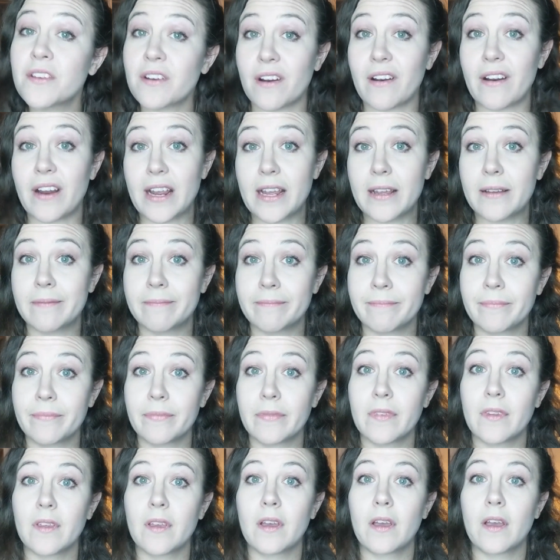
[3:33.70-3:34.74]
3.
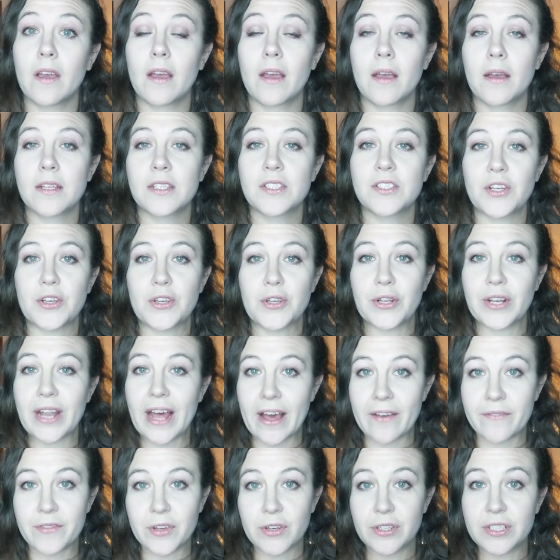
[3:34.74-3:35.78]
So you'll
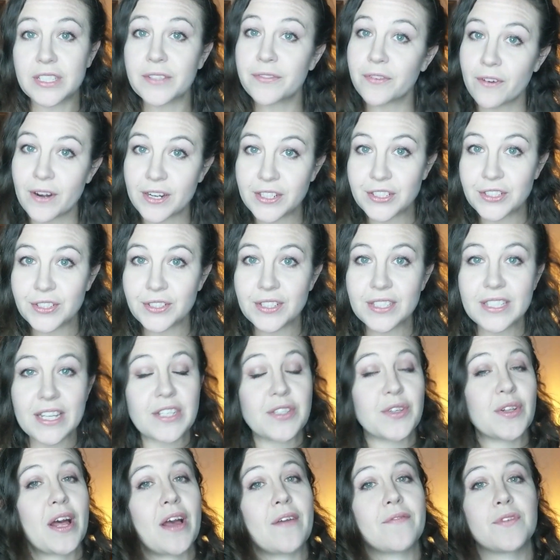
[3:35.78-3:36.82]
have your differentials
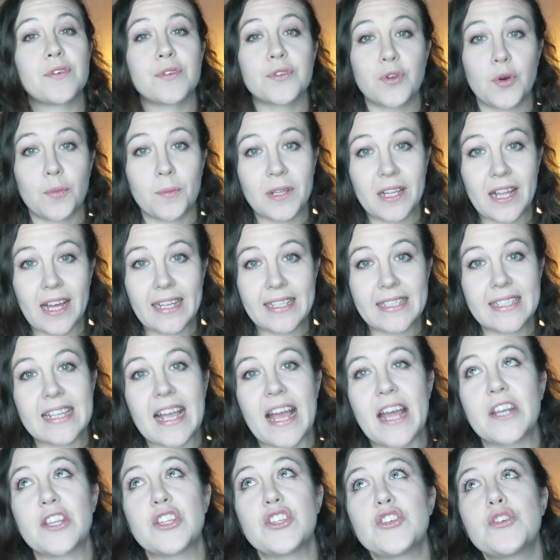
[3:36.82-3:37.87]
and you'll have your normalized,
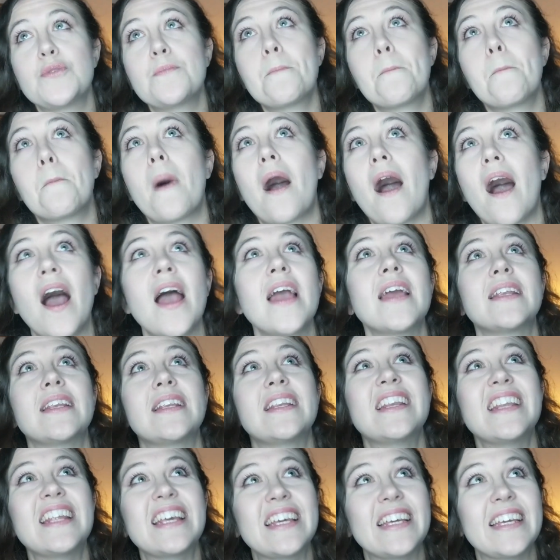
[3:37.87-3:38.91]
and you might
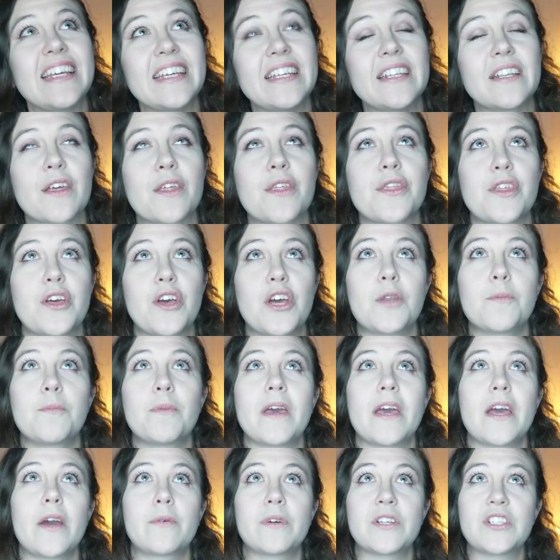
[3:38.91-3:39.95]
need a third
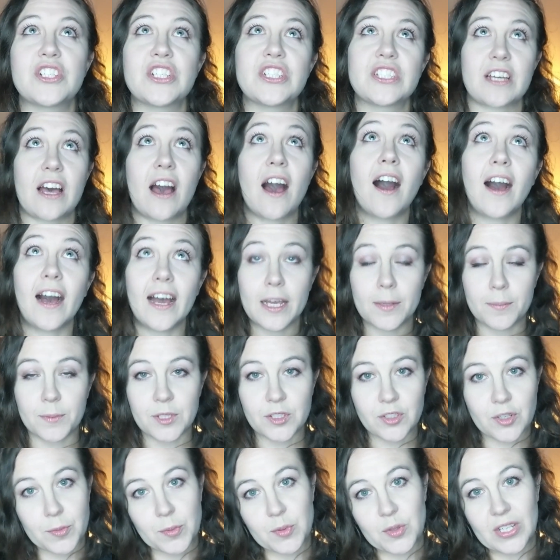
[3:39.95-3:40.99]
pair, which is a higher
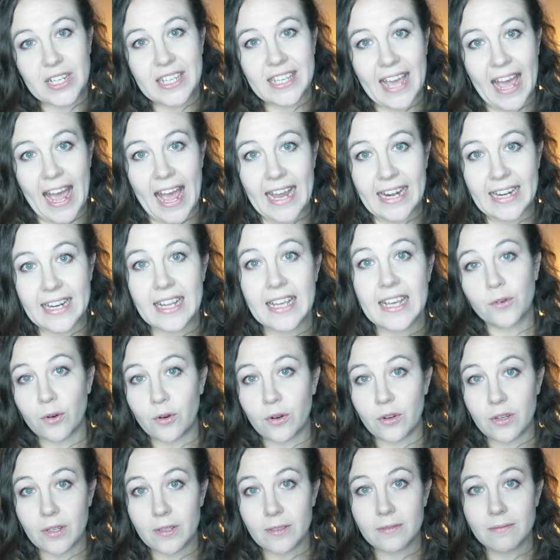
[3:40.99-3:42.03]
prescription again
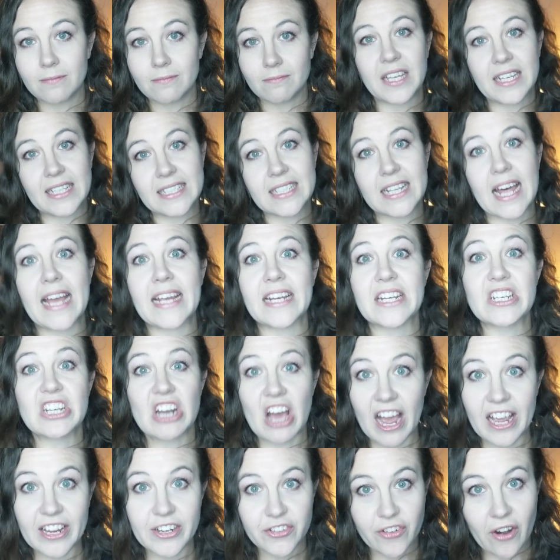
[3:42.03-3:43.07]
for things like
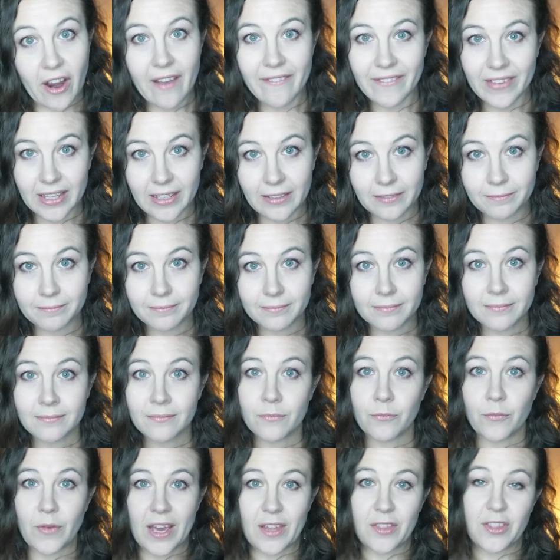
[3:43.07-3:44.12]
night driving,
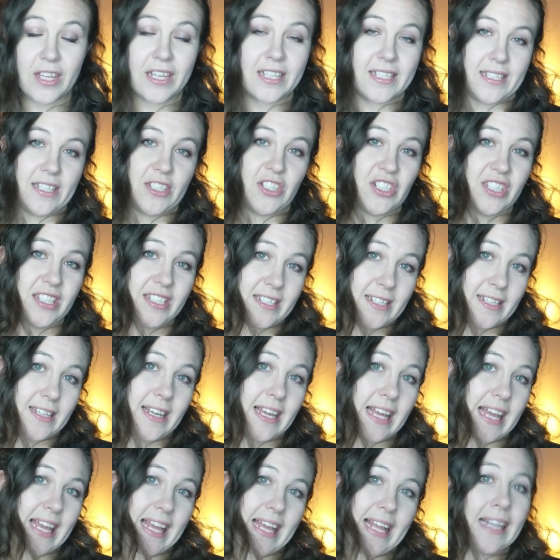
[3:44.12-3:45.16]
where things are just
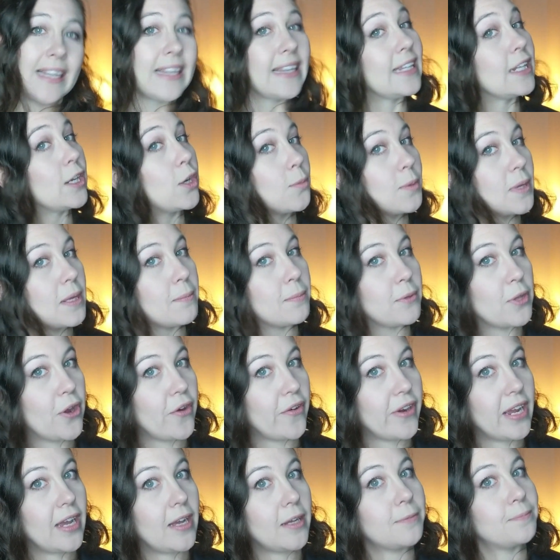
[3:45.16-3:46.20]
a little bit
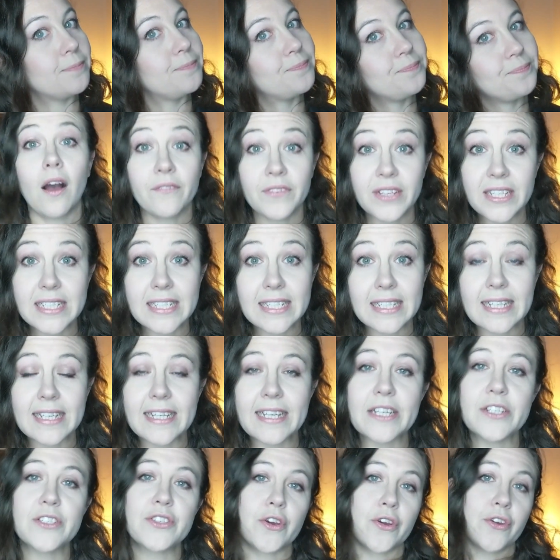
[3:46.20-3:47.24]
blurrier.
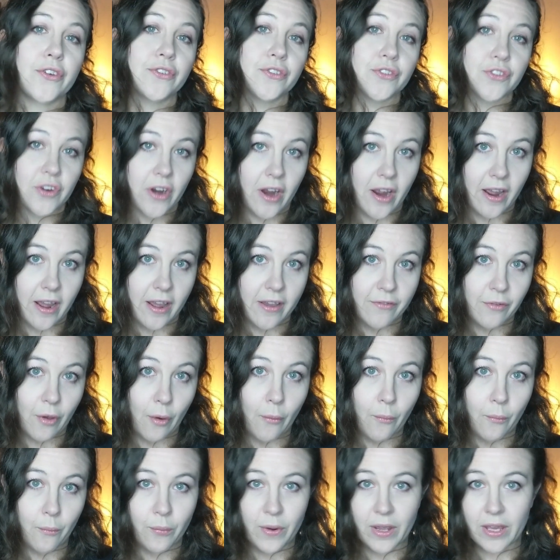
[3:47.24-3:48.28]
Obviously, don't drive
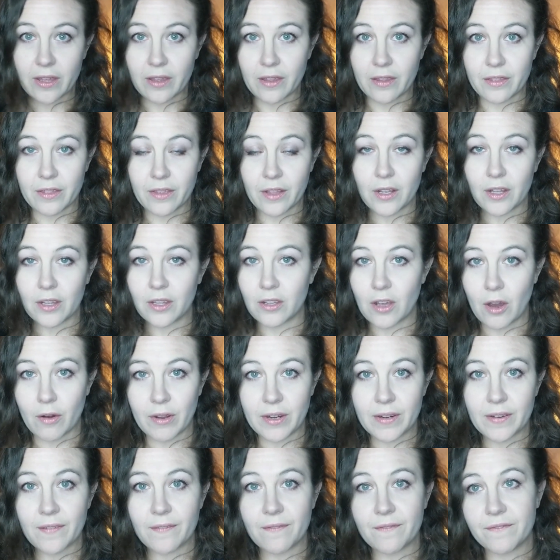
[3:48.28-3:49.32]
with
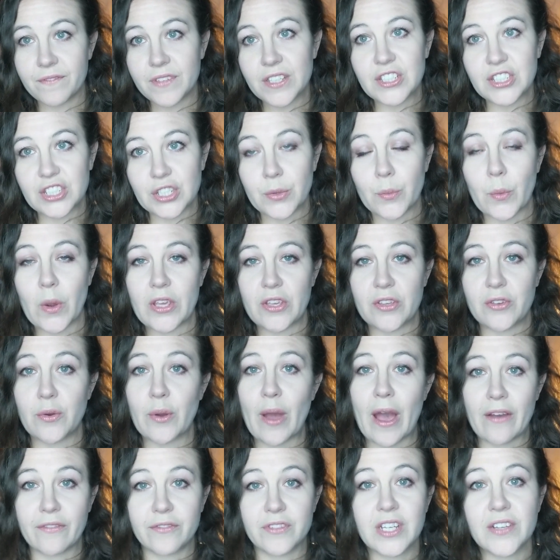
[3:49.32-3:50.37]
lowered vision where you
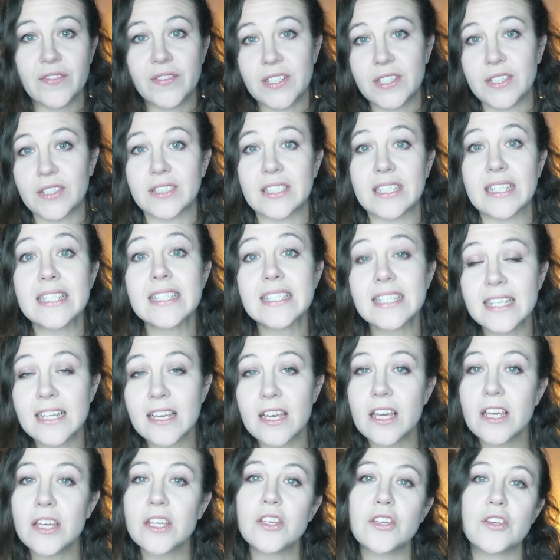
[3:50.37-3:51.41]
have difficulty
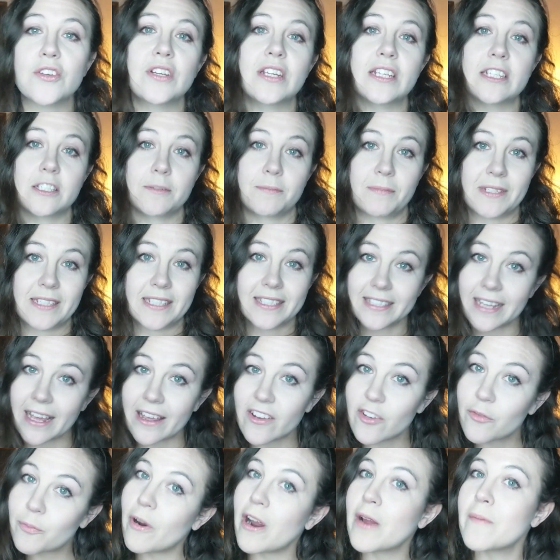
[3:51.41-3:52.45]
seeing. You need to be
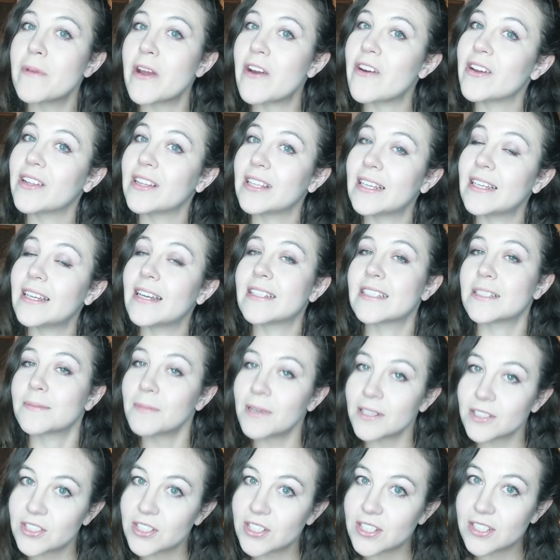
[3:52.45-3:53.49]
safe primarily. As
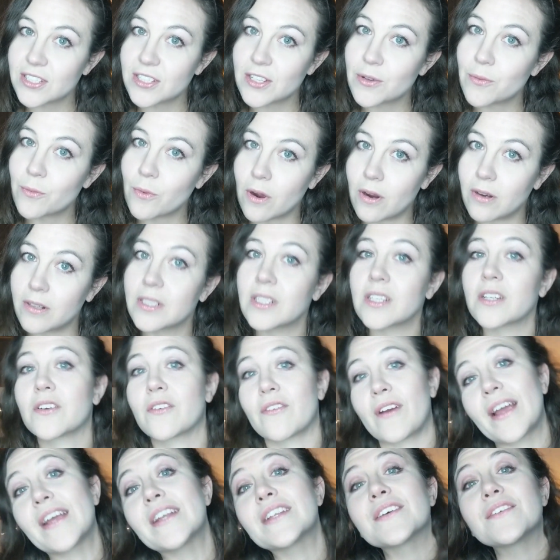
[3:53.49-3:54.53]
much as you want
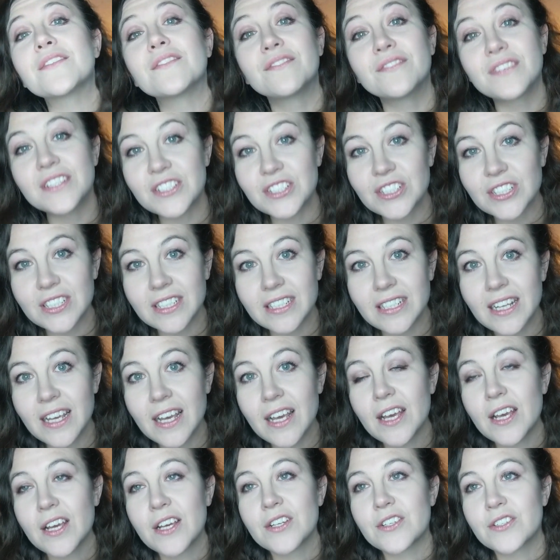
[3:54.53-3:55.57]
great vision,
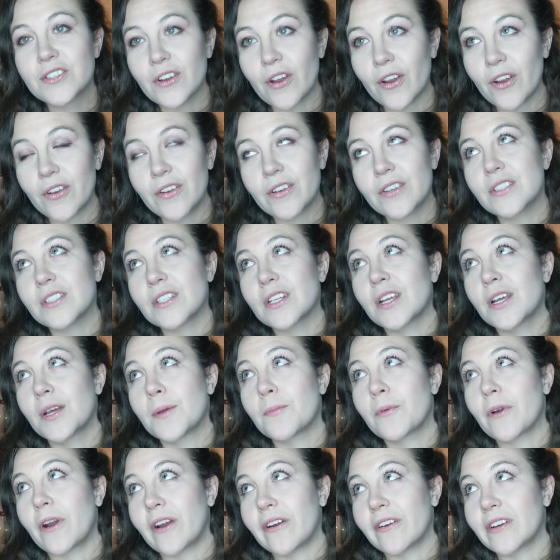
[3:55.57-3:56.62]
don't
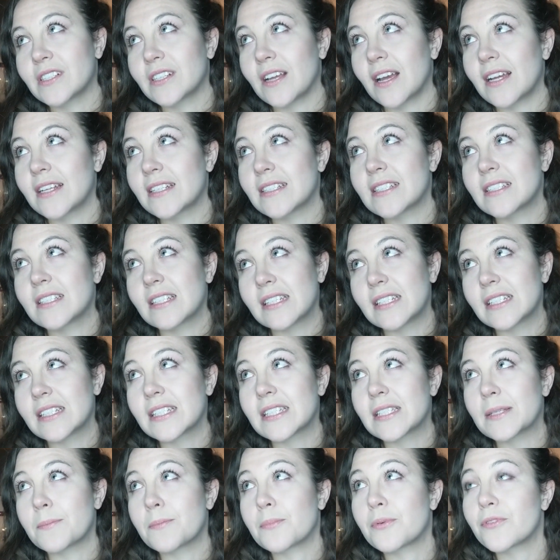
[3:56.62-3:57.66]
prioritize
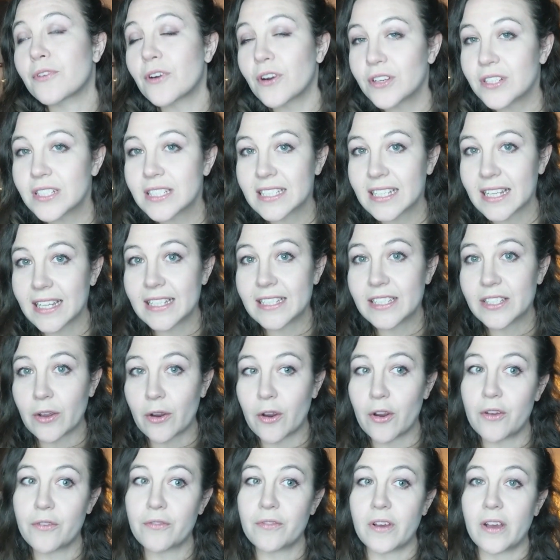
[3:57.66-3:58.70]
this process
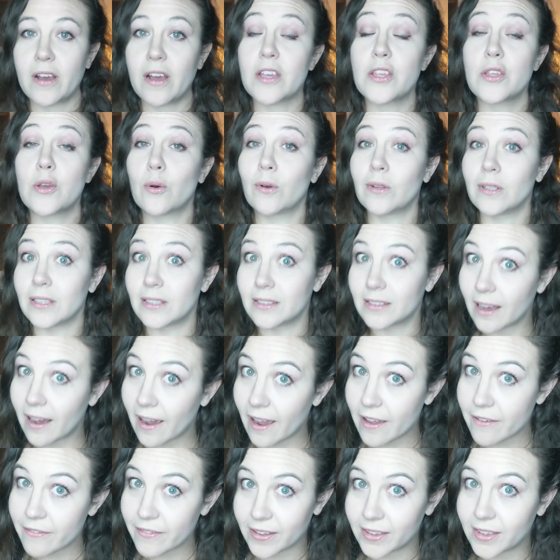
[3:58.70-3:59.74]
over your
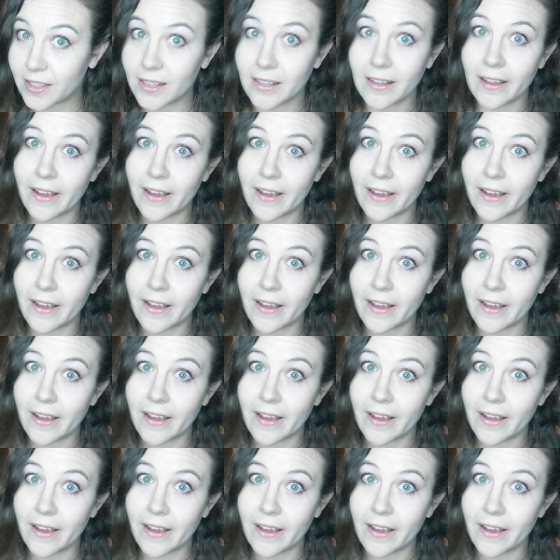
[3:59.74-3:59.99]
life and the